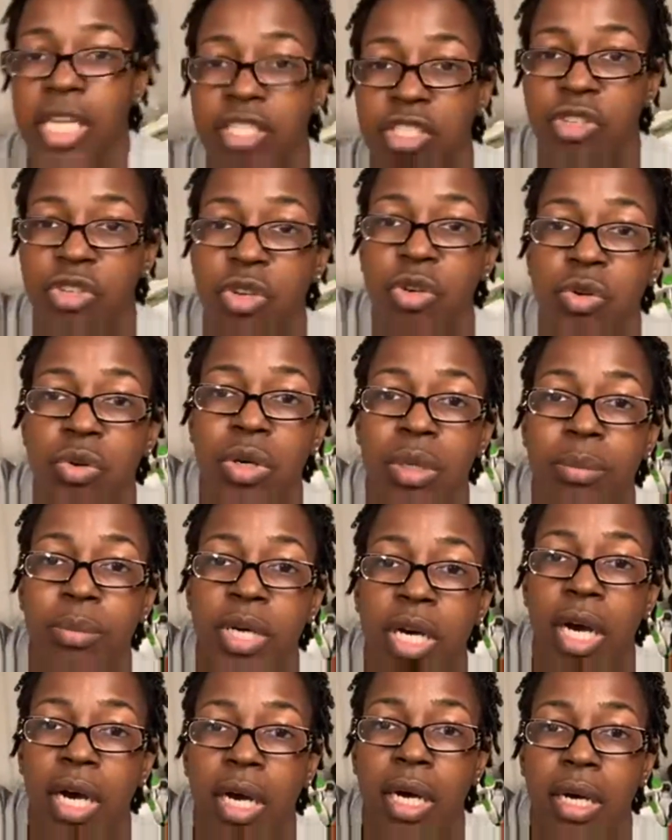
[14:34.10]
you're doing, but
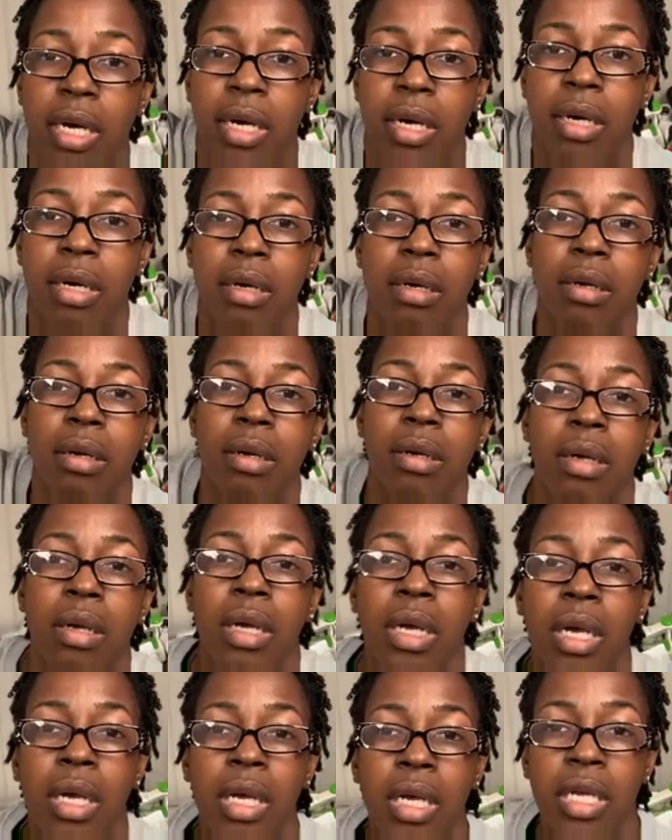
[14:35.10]
uh,
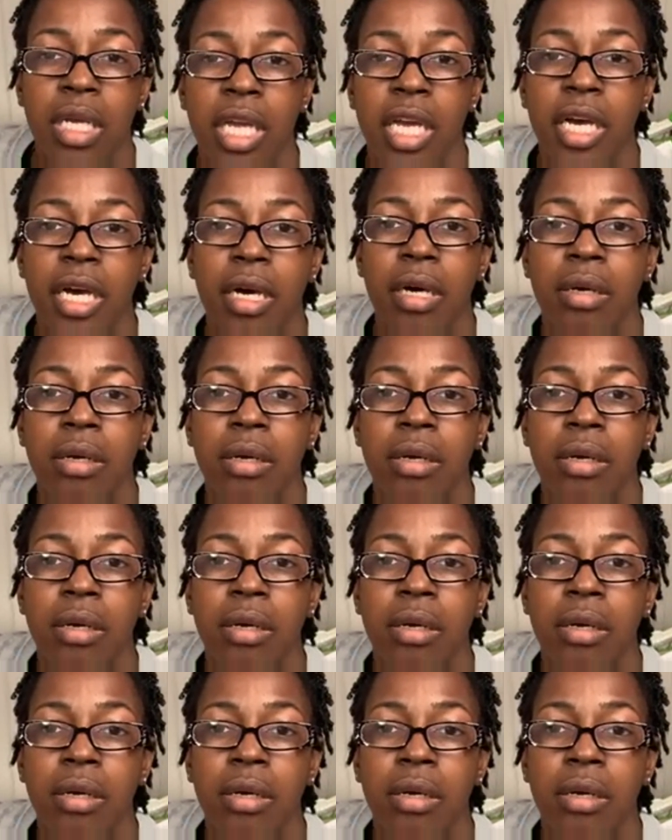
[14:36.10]
yeah.